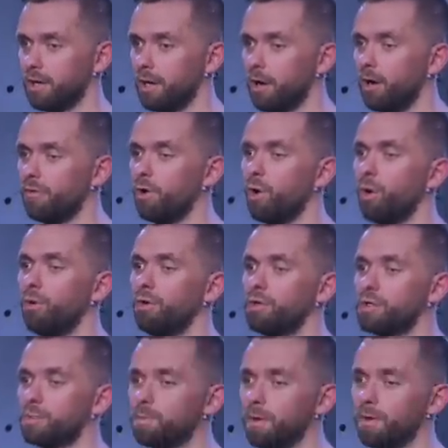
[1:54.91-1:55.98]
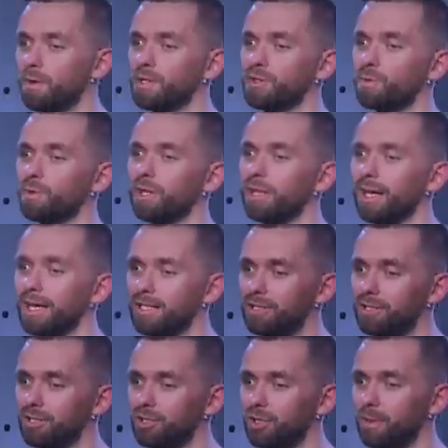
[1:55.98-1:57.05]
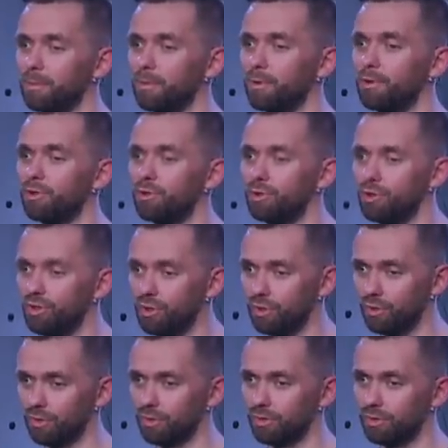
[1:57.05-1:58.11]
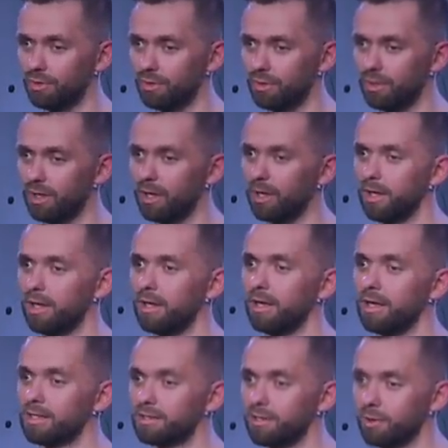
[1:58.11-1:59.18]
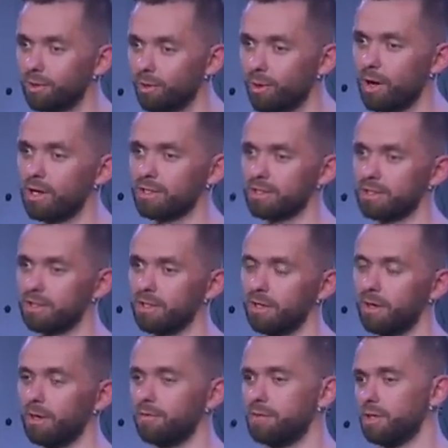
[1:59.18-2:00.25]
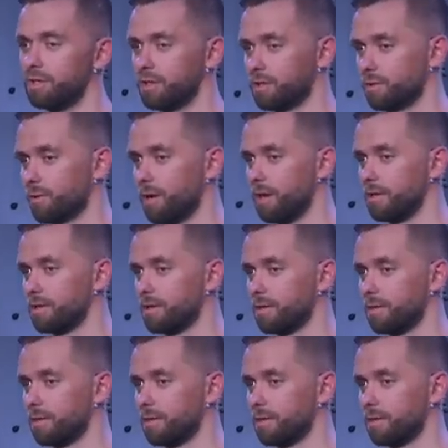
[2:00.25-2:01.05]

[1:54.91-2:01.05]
of Holy Spirit's relationship to you is the cross of Jesus Christ.